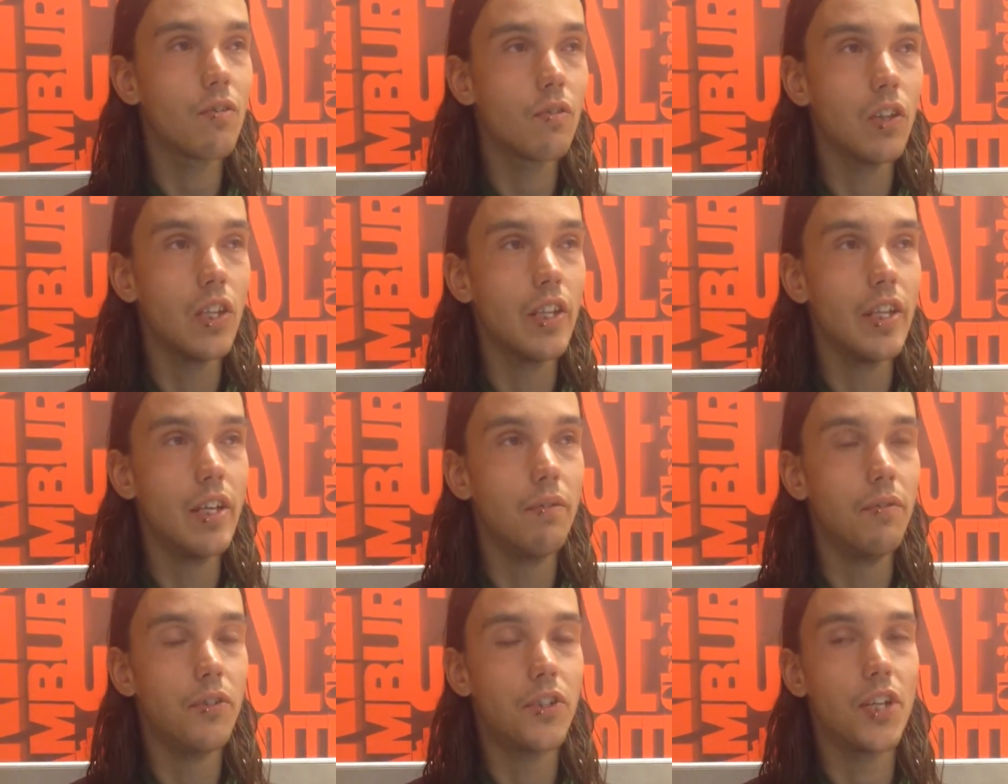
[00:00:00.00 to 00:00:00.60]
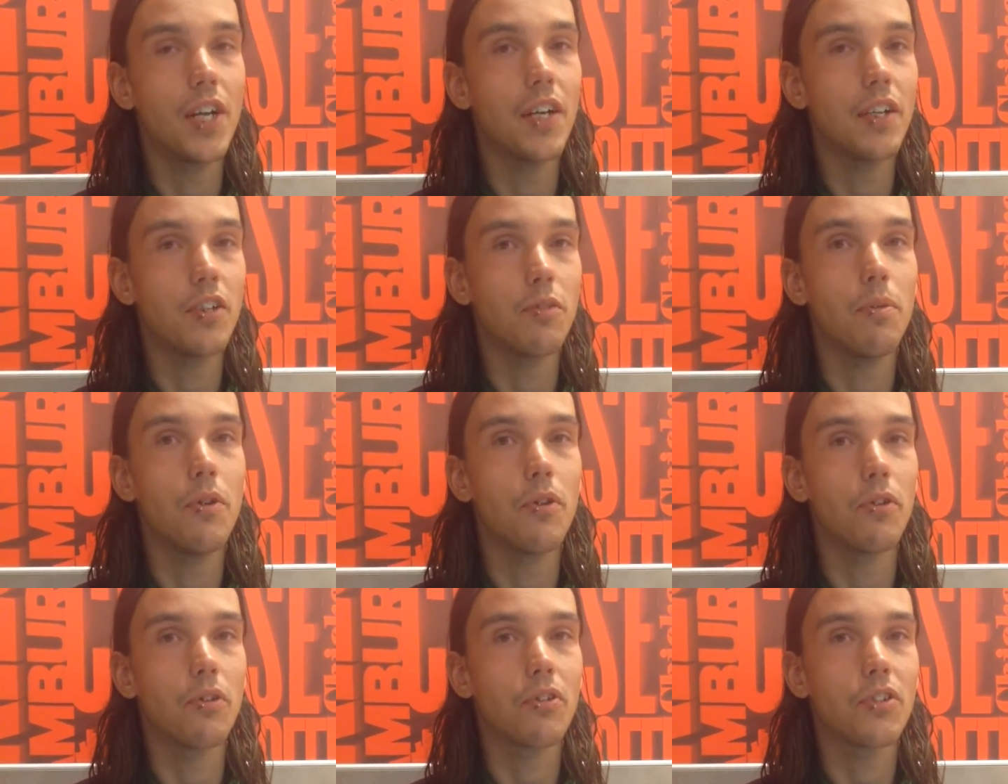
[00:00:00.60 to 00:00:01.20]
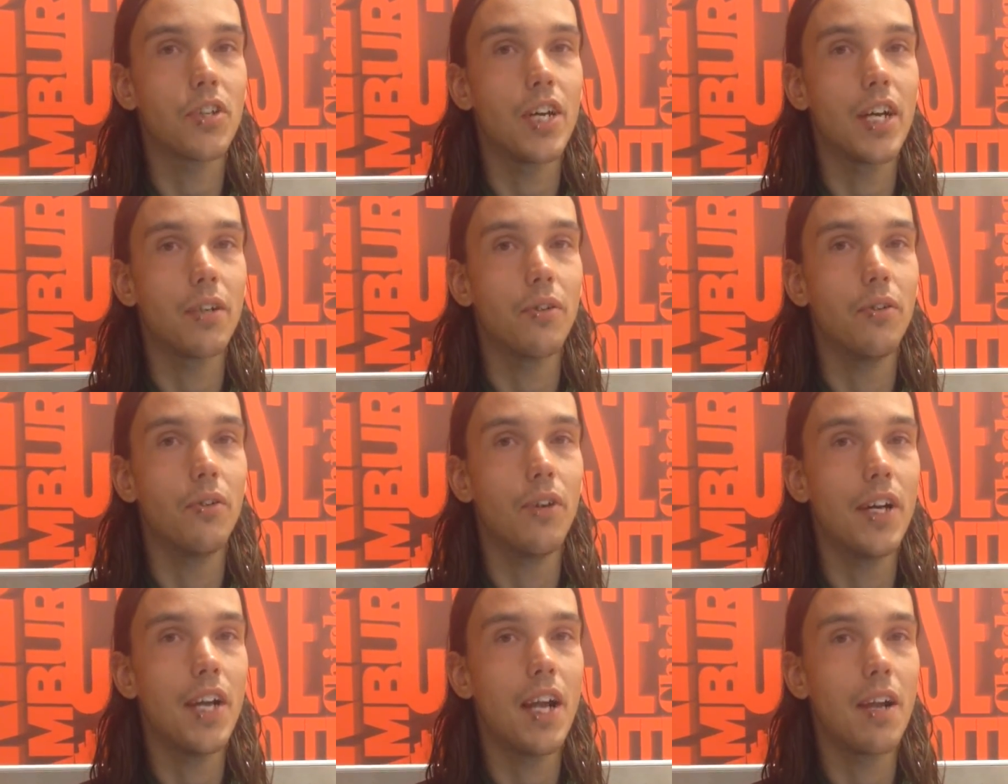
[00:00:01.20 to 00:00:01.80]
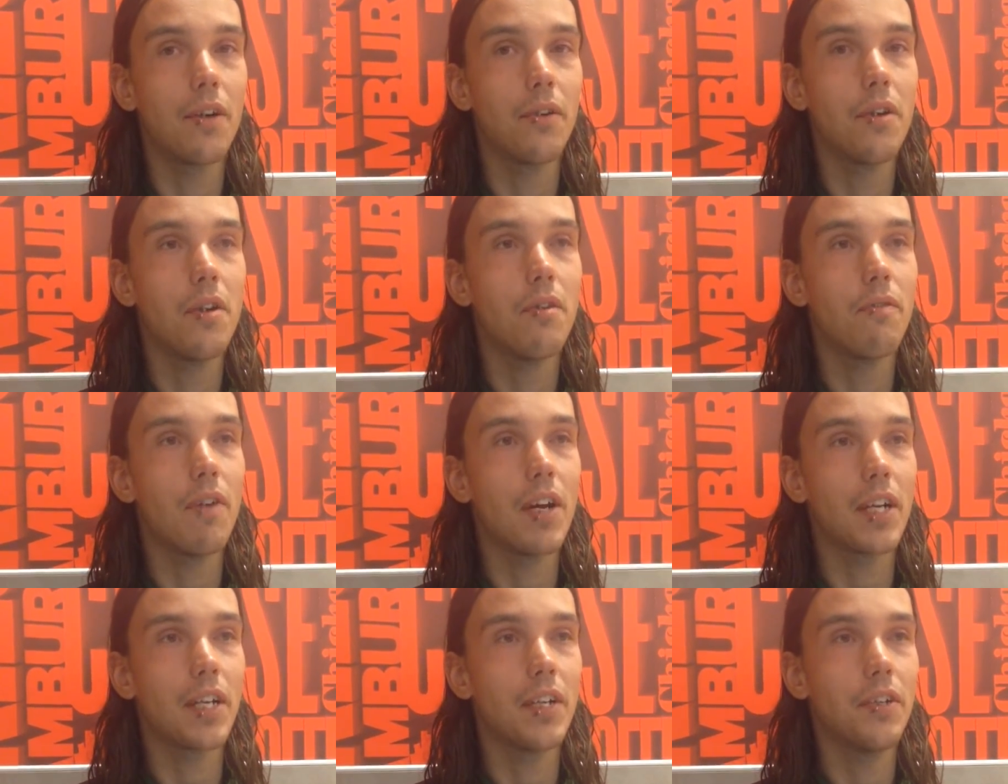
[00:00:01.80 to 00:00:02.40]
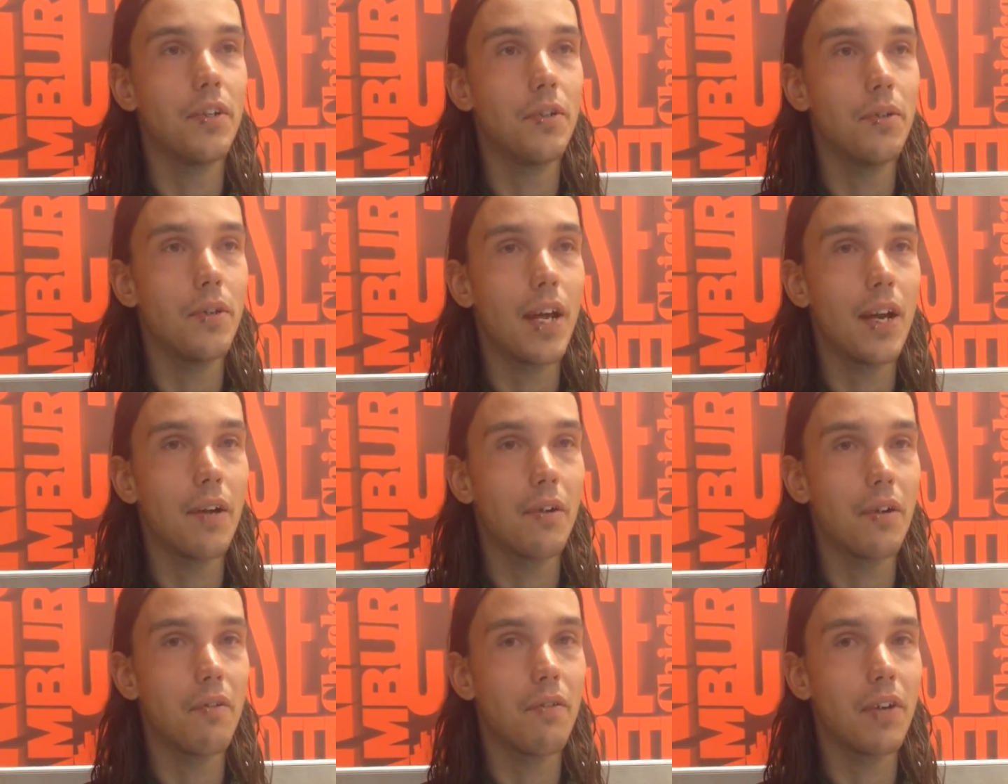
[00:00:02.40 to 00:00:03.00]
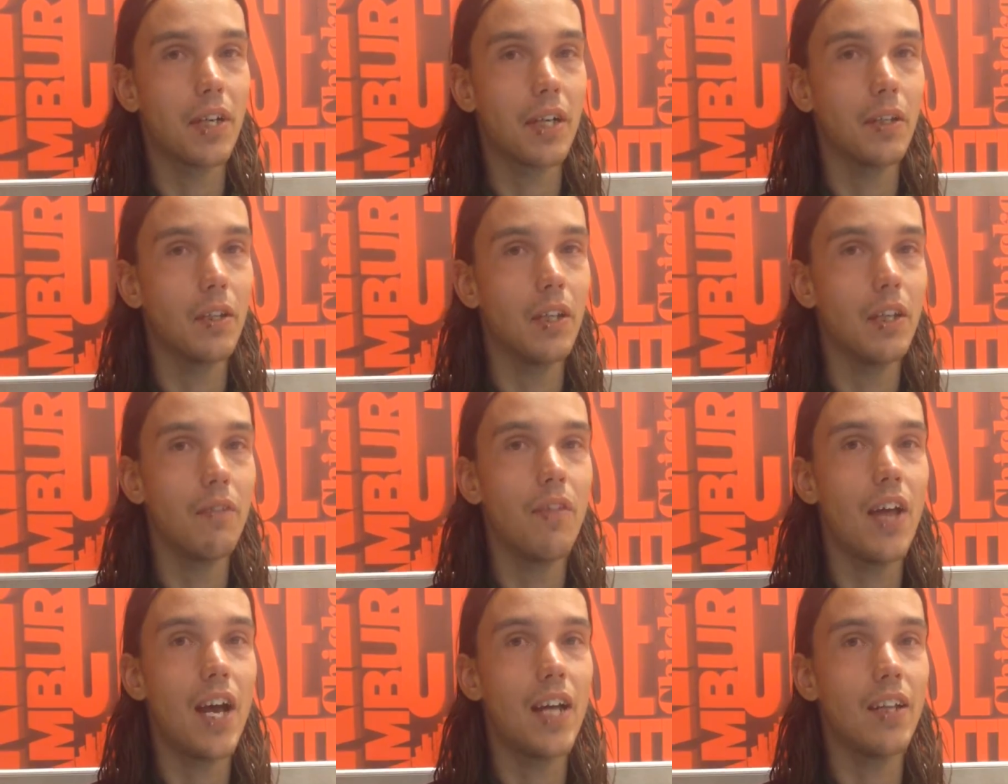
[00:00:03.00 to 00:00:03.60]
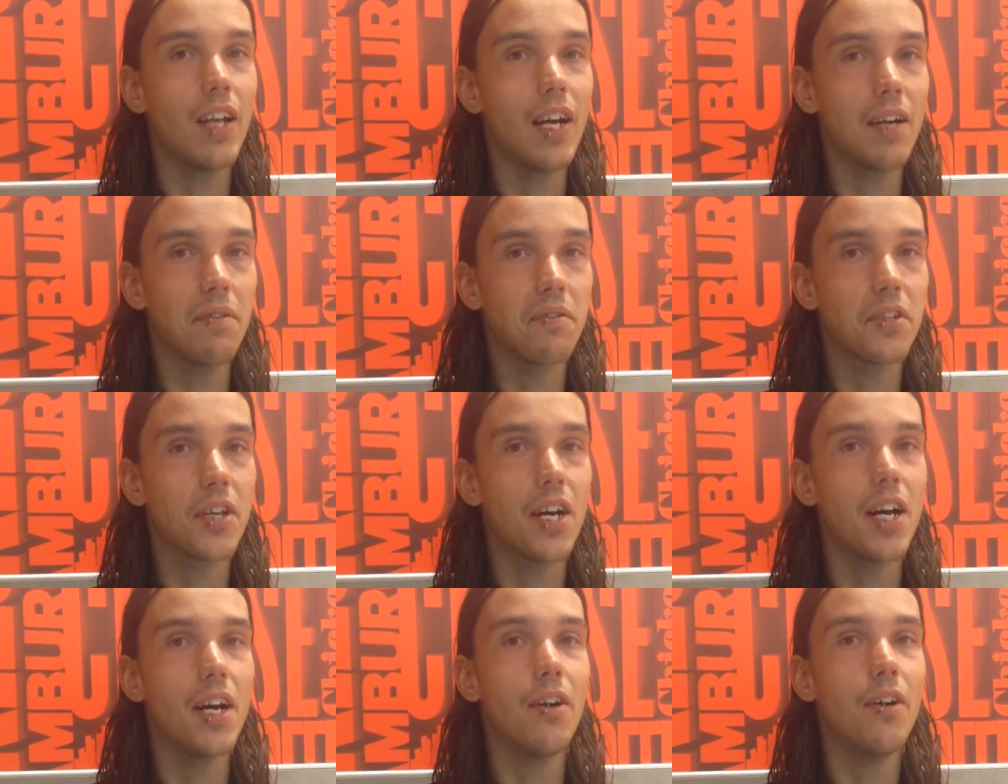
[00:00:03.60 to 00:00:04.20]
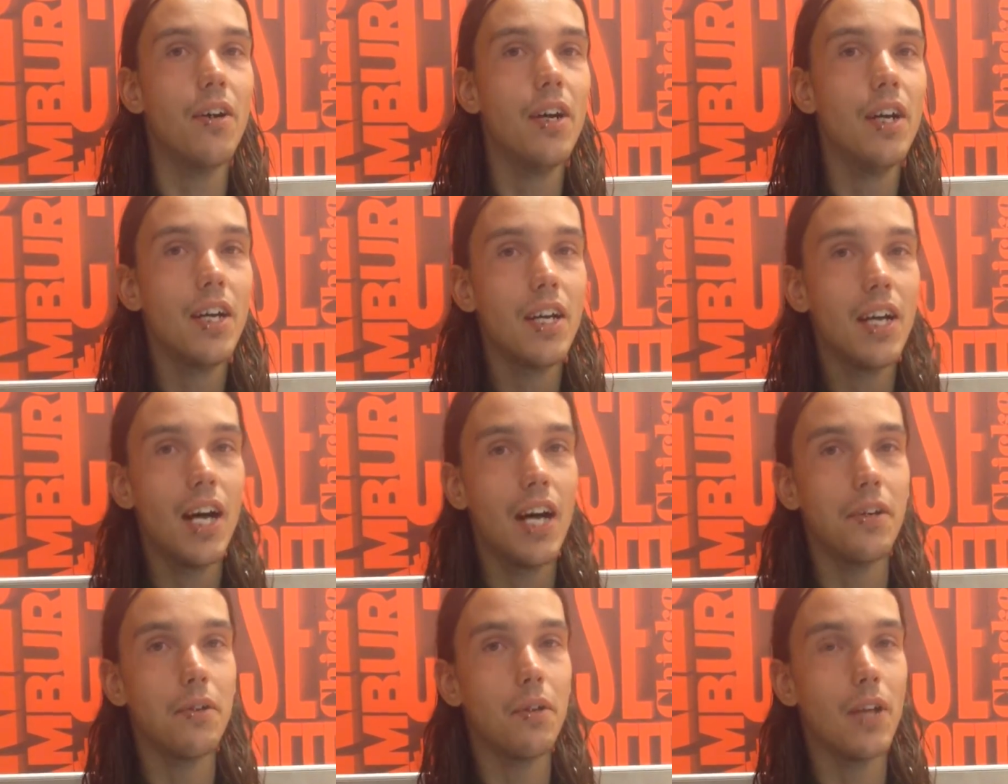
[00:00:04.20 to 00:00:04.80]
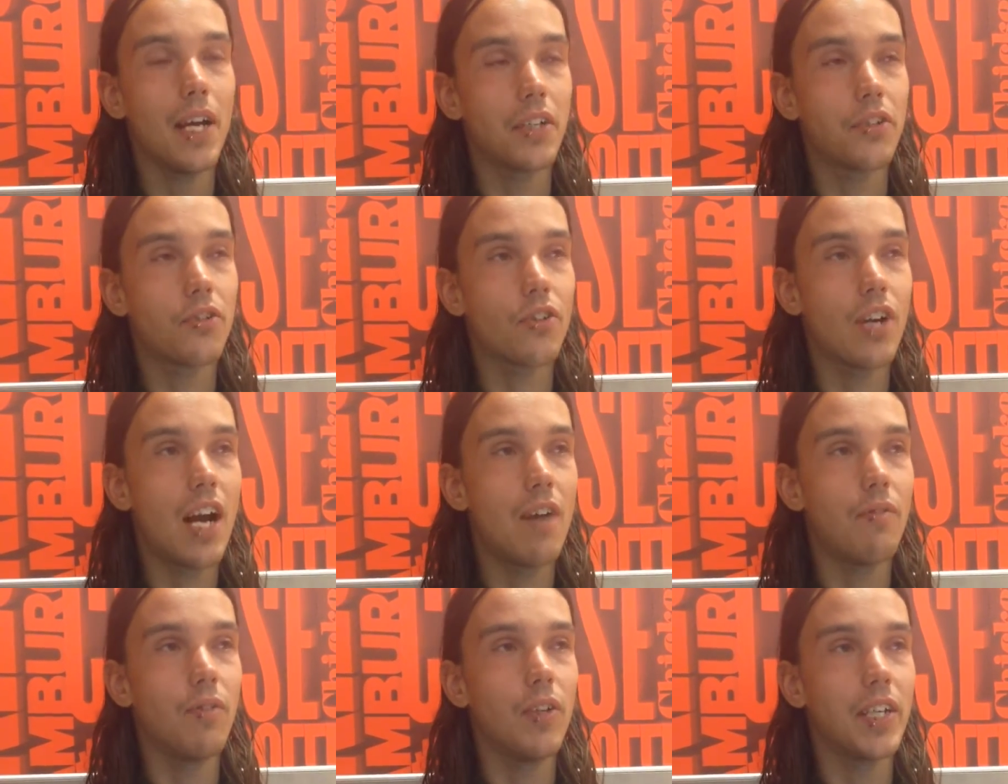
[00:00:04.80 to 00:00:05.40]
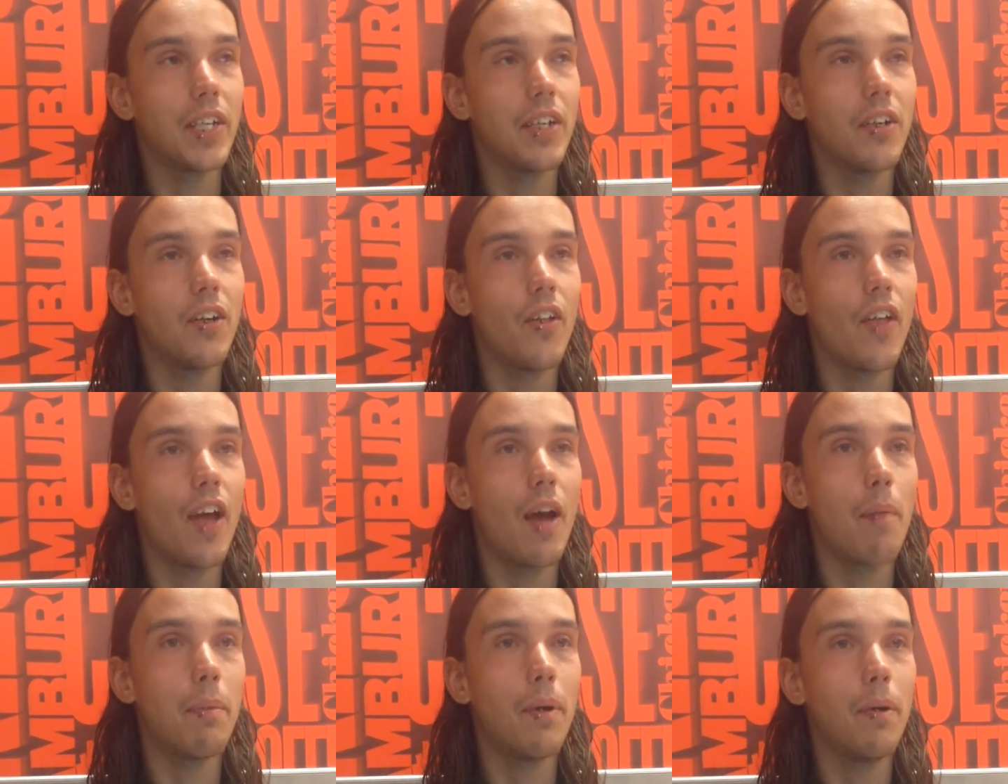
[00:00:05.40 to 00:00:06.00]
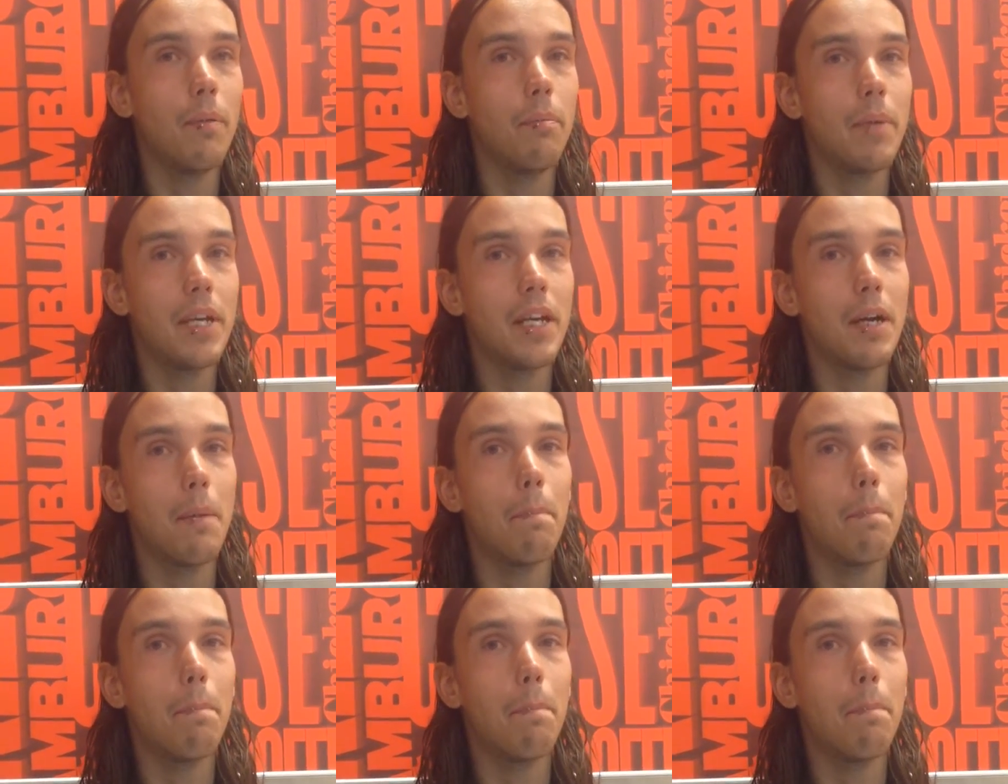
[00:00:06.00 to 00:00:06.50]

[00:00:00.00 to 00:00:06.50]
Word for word: lives on his motorcycle, and I don't know if I could do that. I don't know if I could live that lifestyle. I do like traveling and all that. But, you're